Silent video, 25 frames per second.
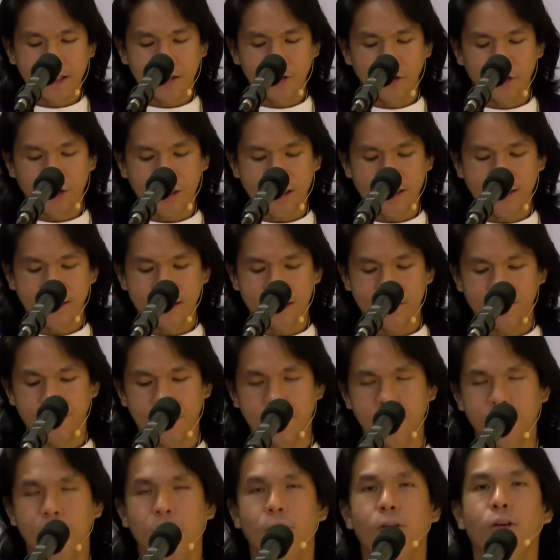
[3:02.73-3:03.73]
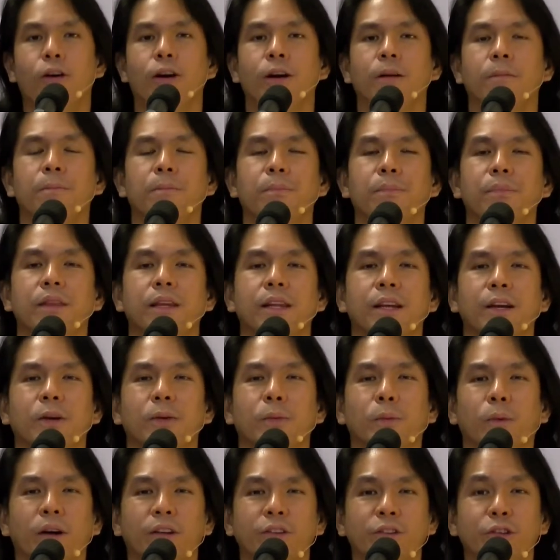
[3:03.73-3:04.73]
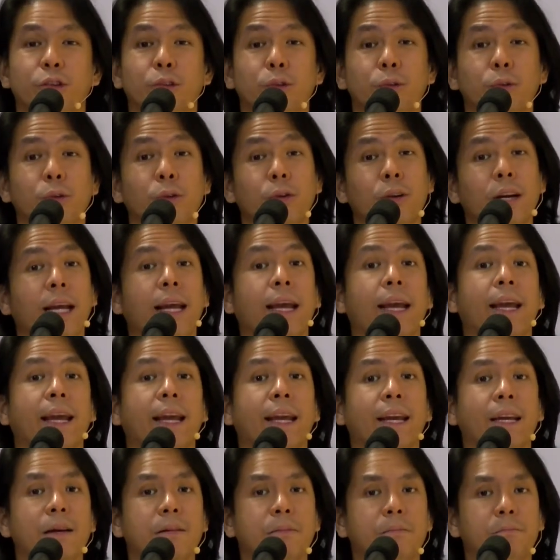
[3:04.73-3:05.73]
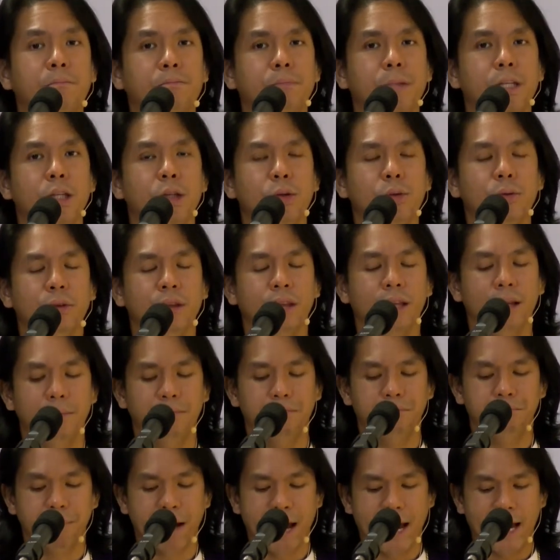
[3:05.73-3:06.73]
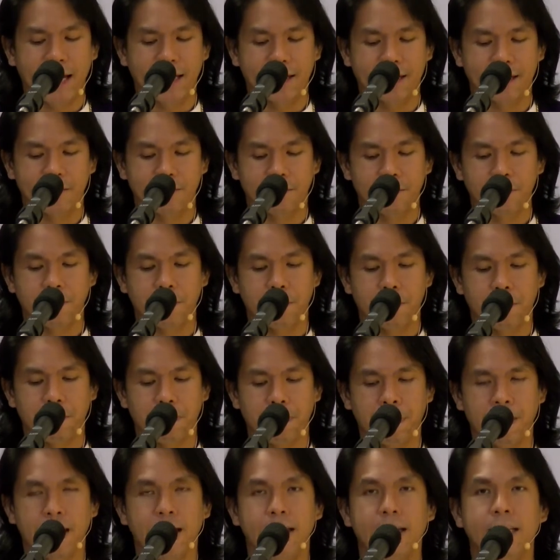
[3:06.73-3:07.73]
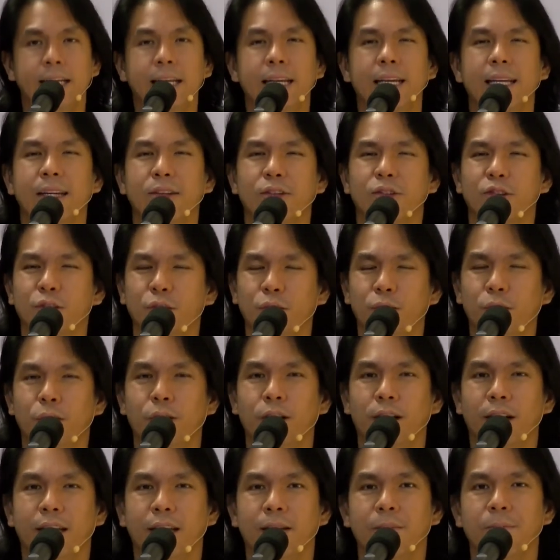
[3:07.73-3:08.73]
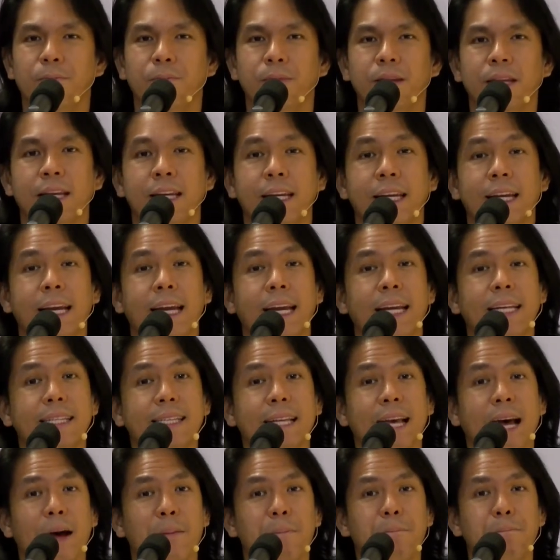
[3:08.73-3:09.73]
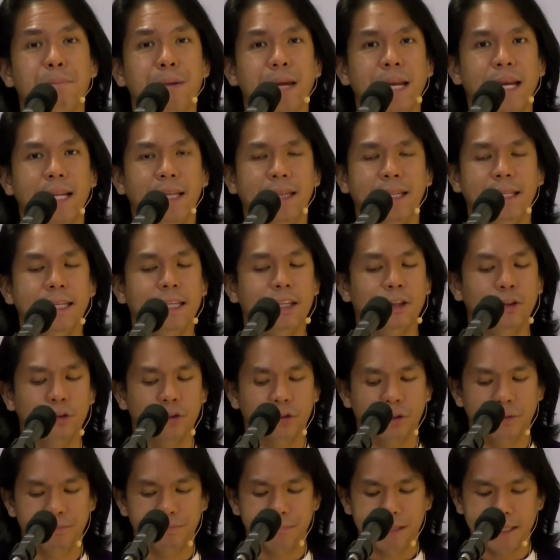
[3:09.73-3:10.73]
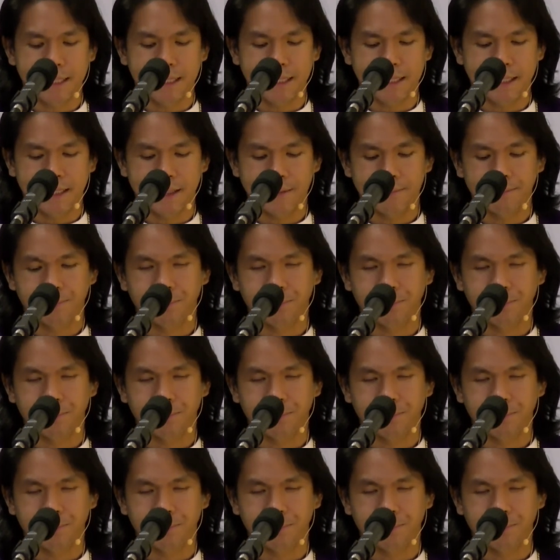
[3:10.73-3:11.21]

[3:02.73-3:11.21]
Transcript: that Jesus performed was to a mute man. He restored his ability to speak.